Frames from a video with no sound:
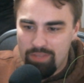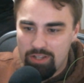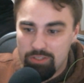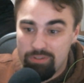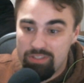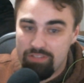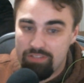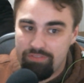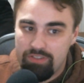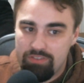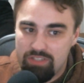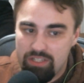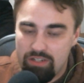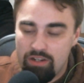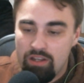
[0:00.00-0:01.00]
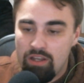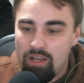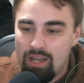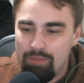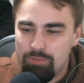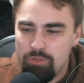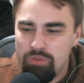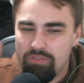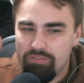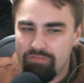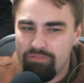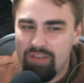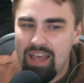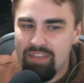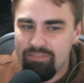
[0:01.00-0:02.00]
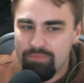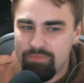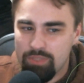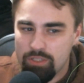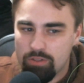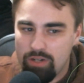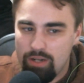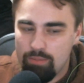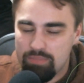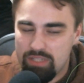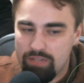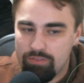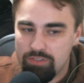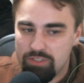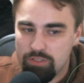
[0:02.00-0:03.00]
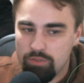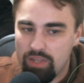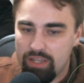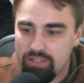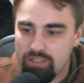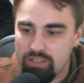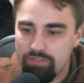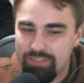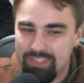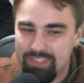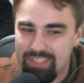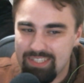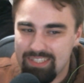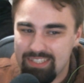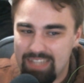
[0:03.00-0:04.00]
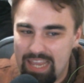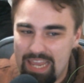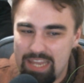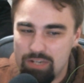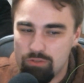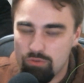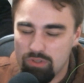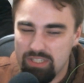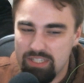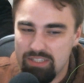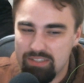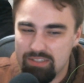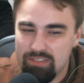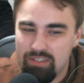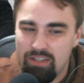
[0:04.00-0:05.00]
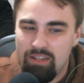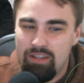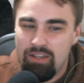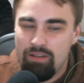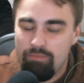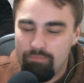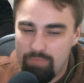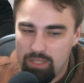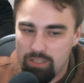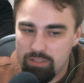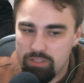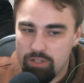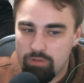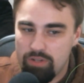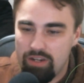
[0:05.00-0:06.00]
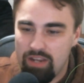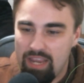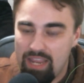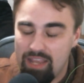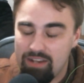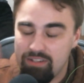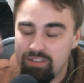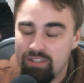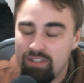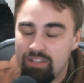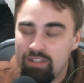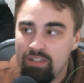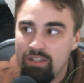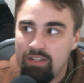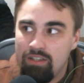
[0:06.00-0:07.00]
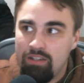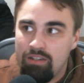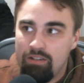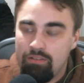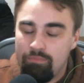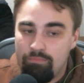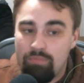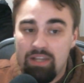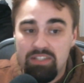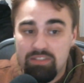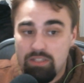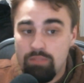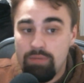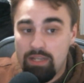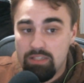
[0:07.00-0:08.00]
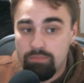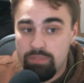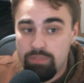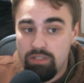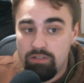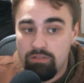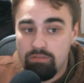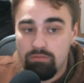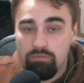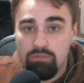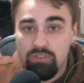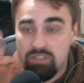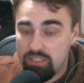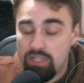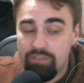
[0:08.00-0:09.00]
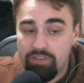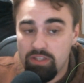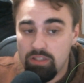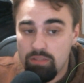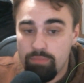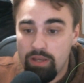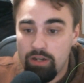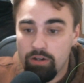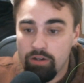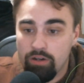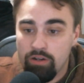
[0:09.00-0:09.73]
doing the 15. I'm doing 5 milligrams every single night of sustained release melatonin, and my sleep has been significantly better.